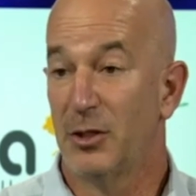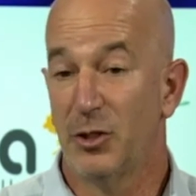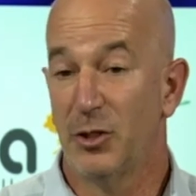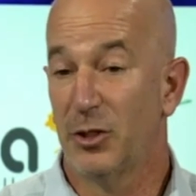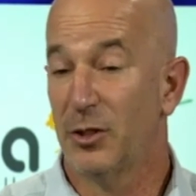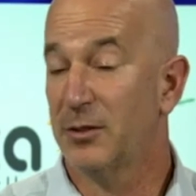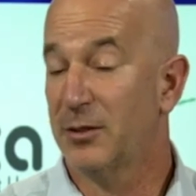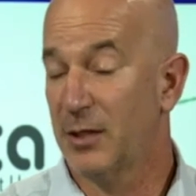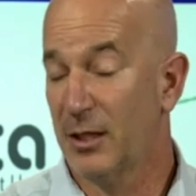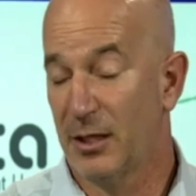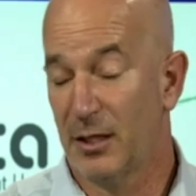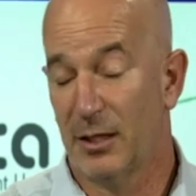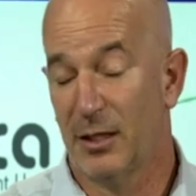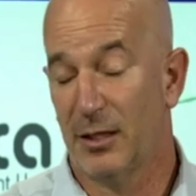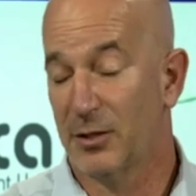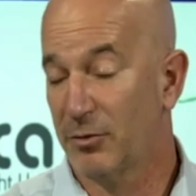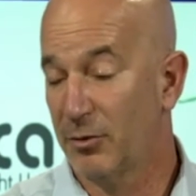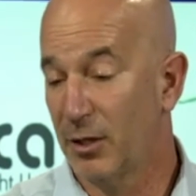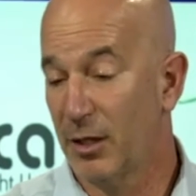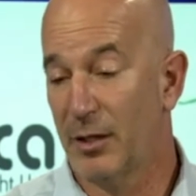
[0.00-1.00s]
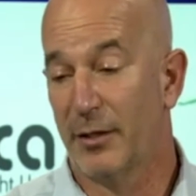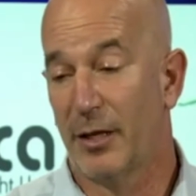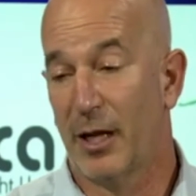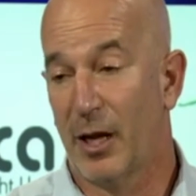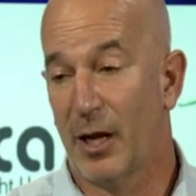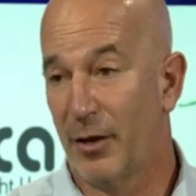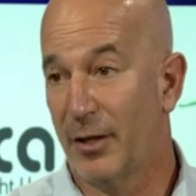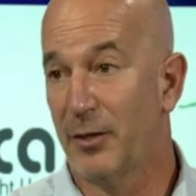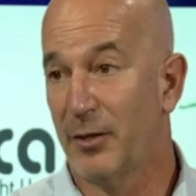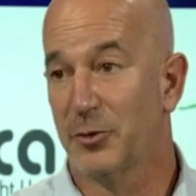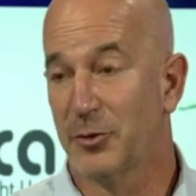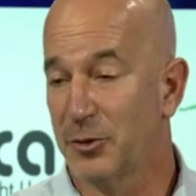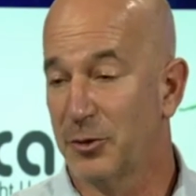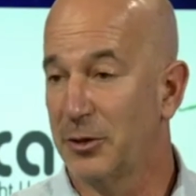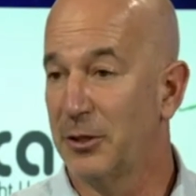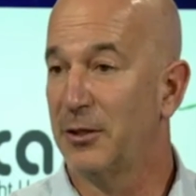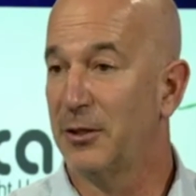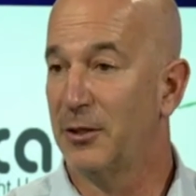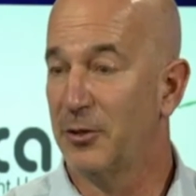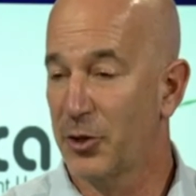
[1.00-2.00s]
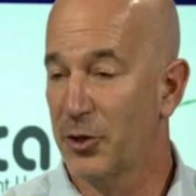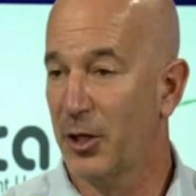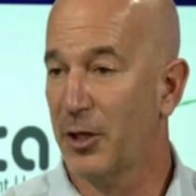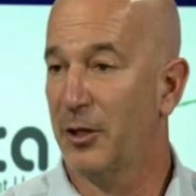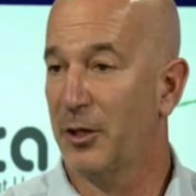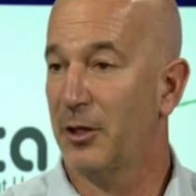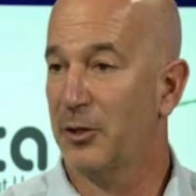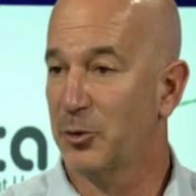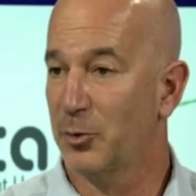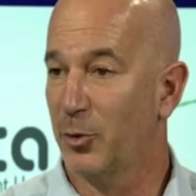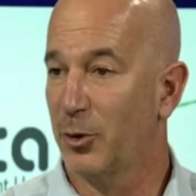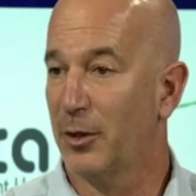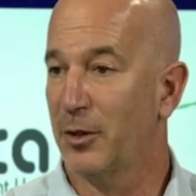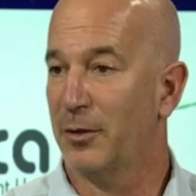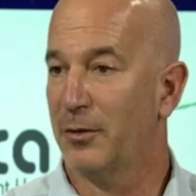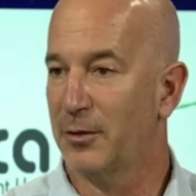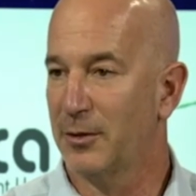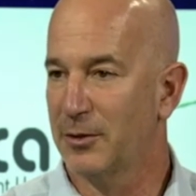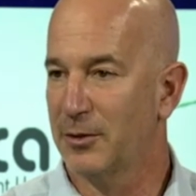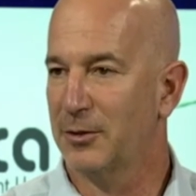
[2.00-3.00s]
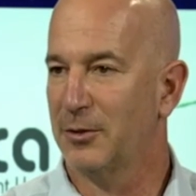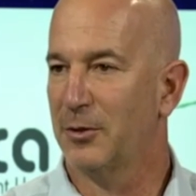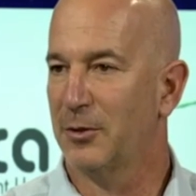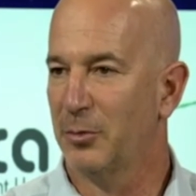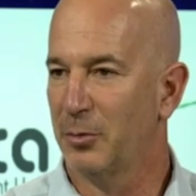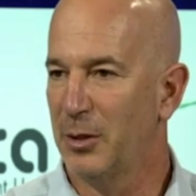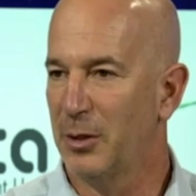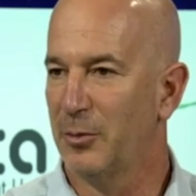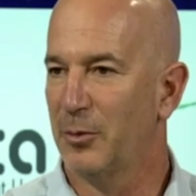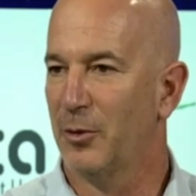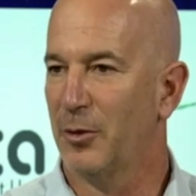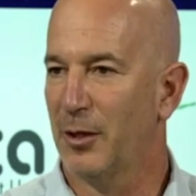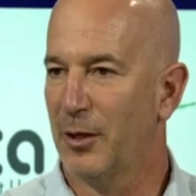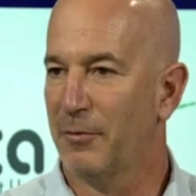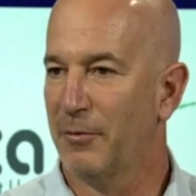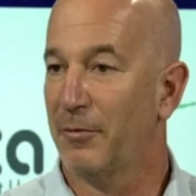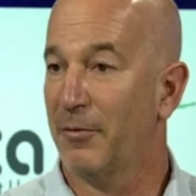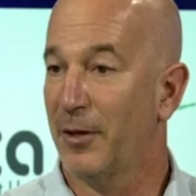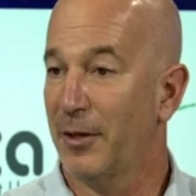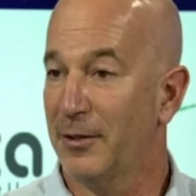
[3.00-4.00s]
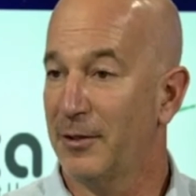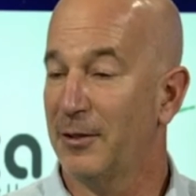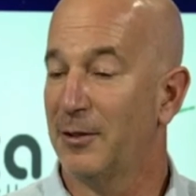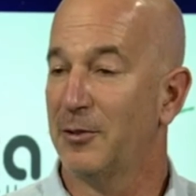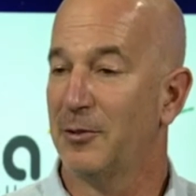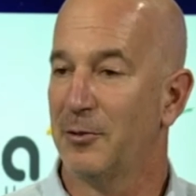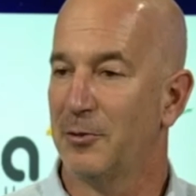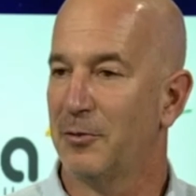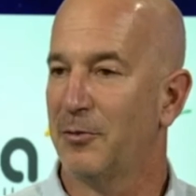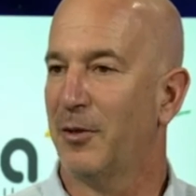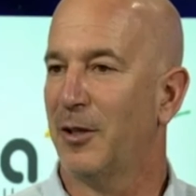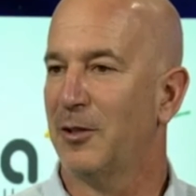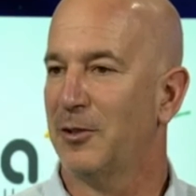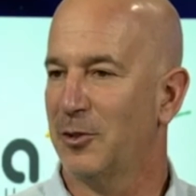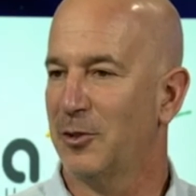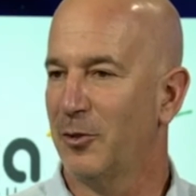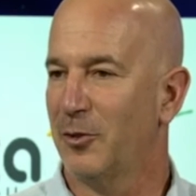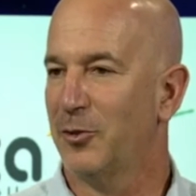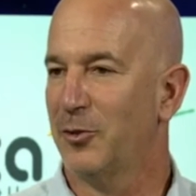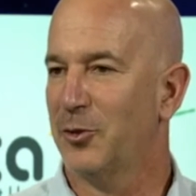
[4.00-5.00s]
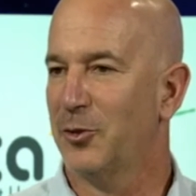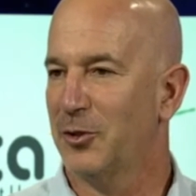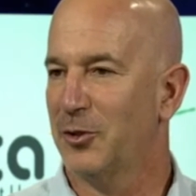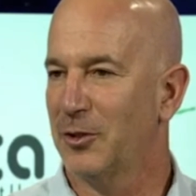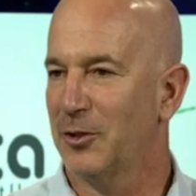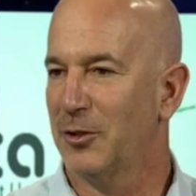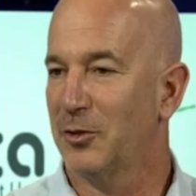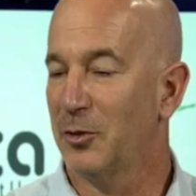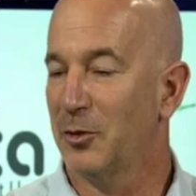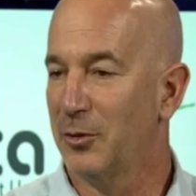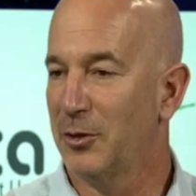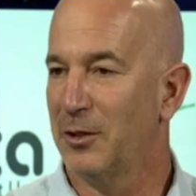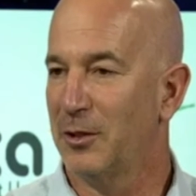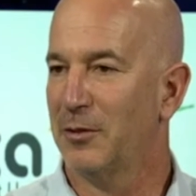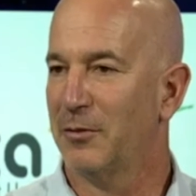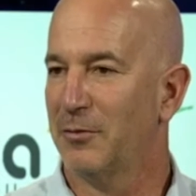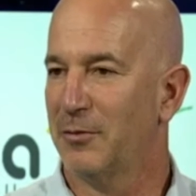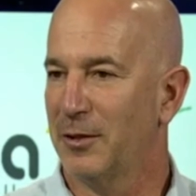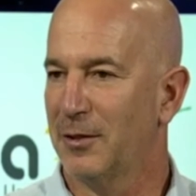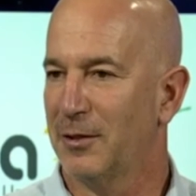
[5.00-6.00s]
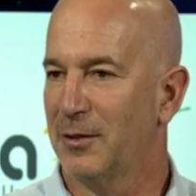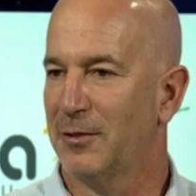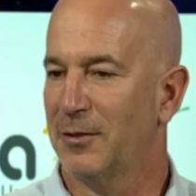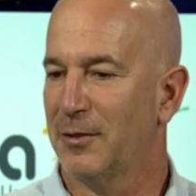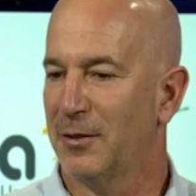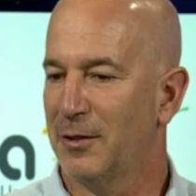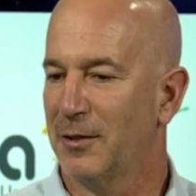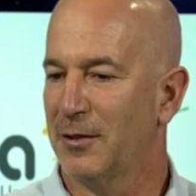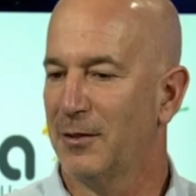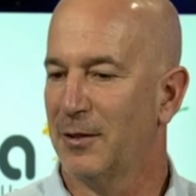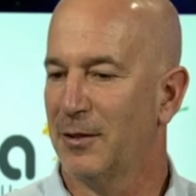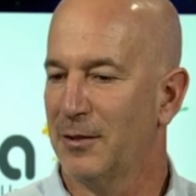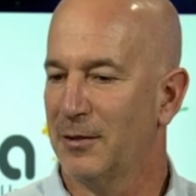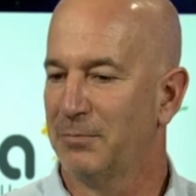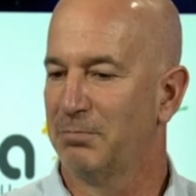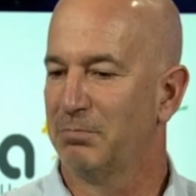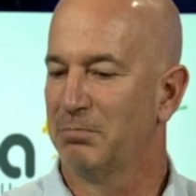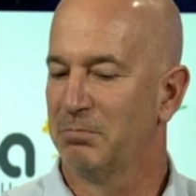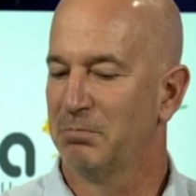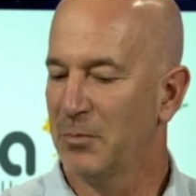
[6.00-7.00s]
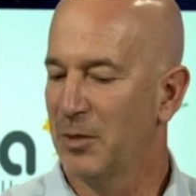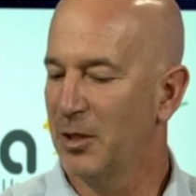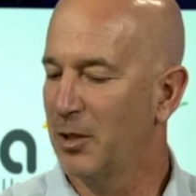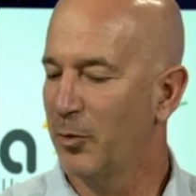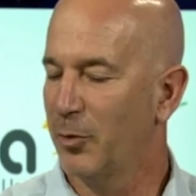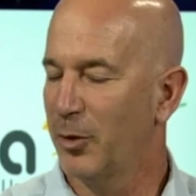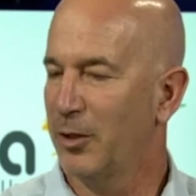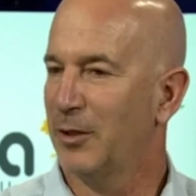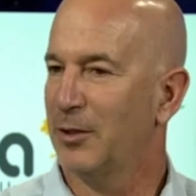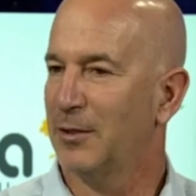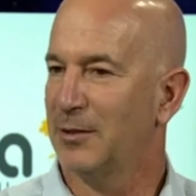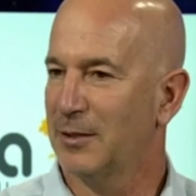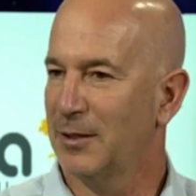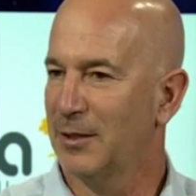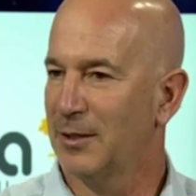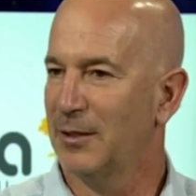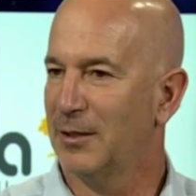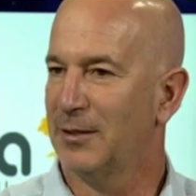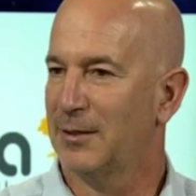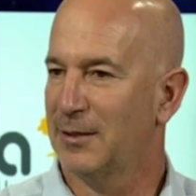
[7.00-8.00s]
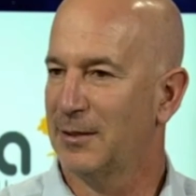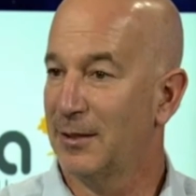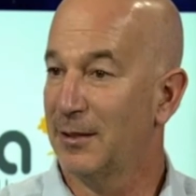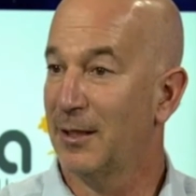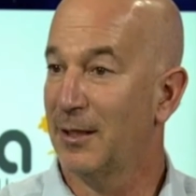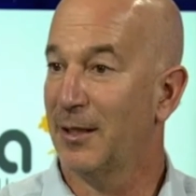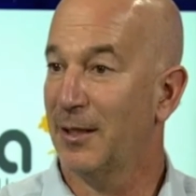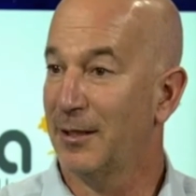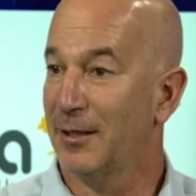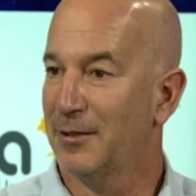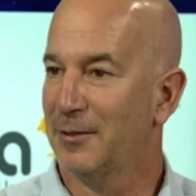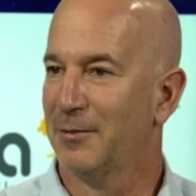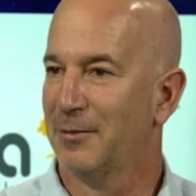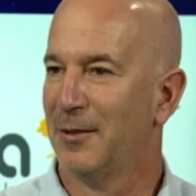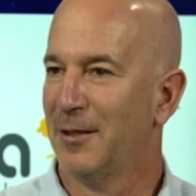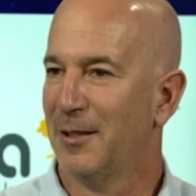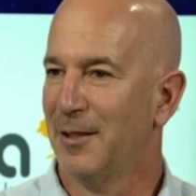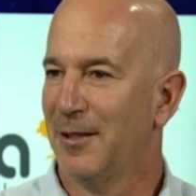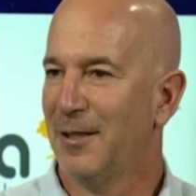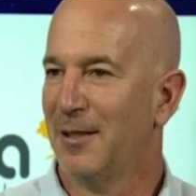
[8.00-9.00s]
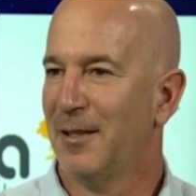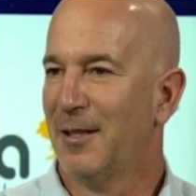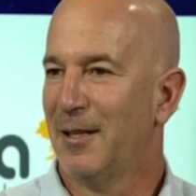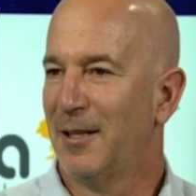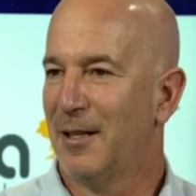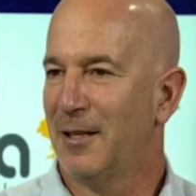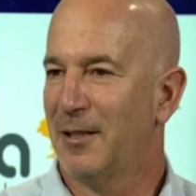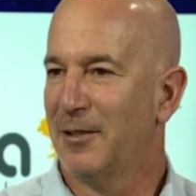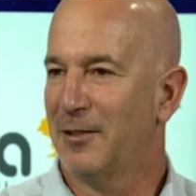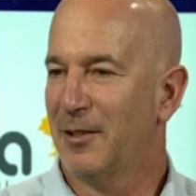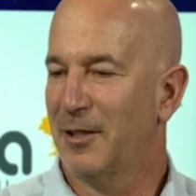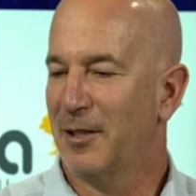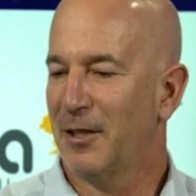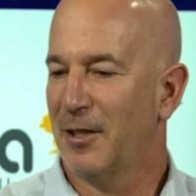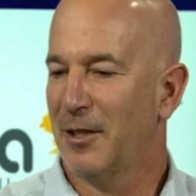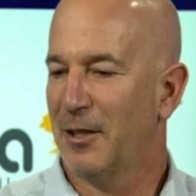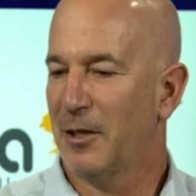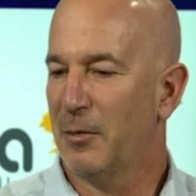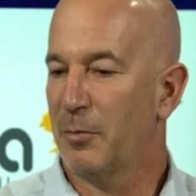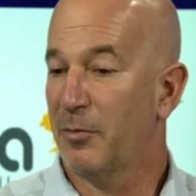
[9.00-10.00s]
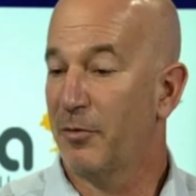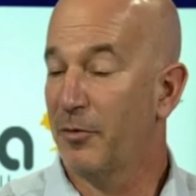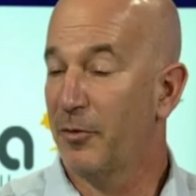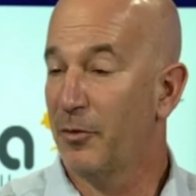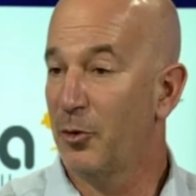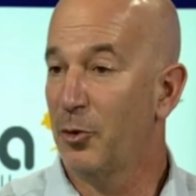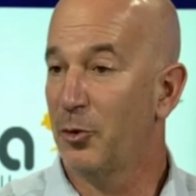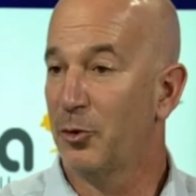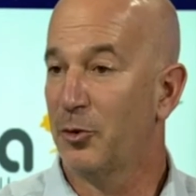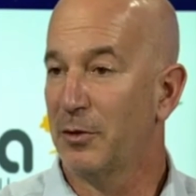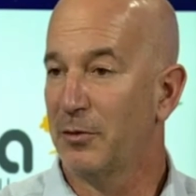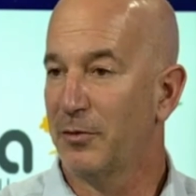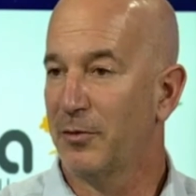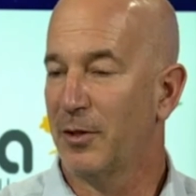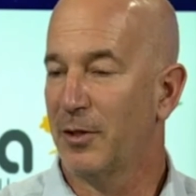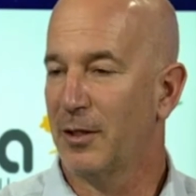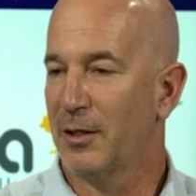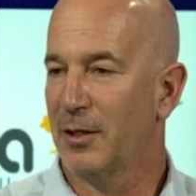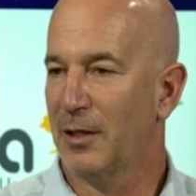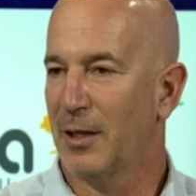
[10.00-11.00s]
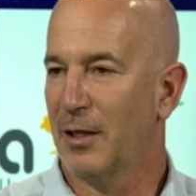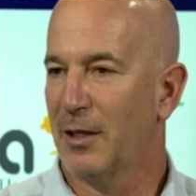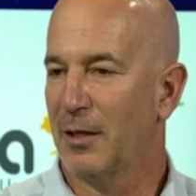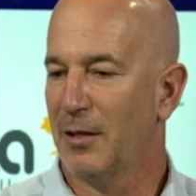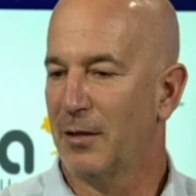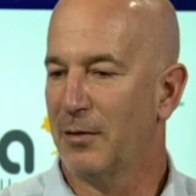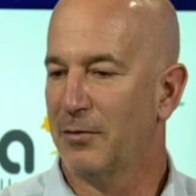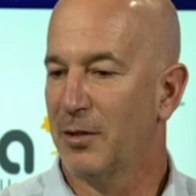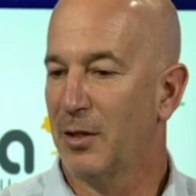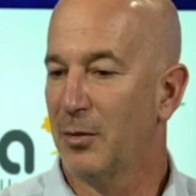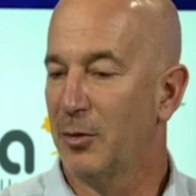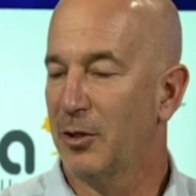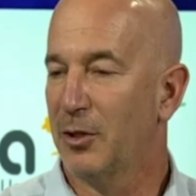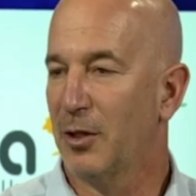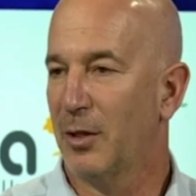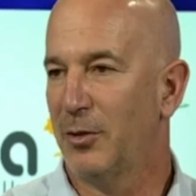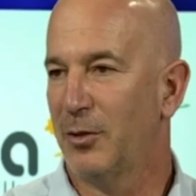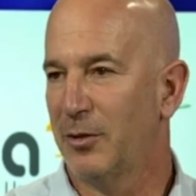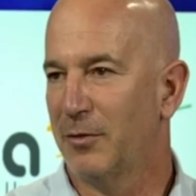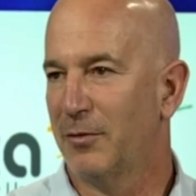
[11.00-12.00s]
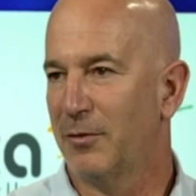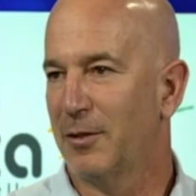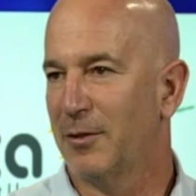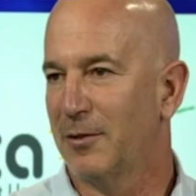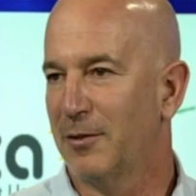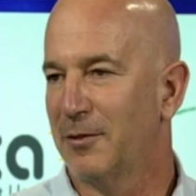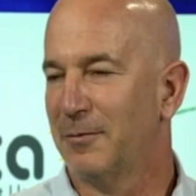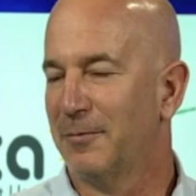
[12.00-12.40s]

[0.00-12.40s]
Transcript: You can say it in Israel. Now I also see it in China as well. It's, you know, people are fighting to find solutions and to be innovative. They in a way you can say they see the light and fruit if they become innovative.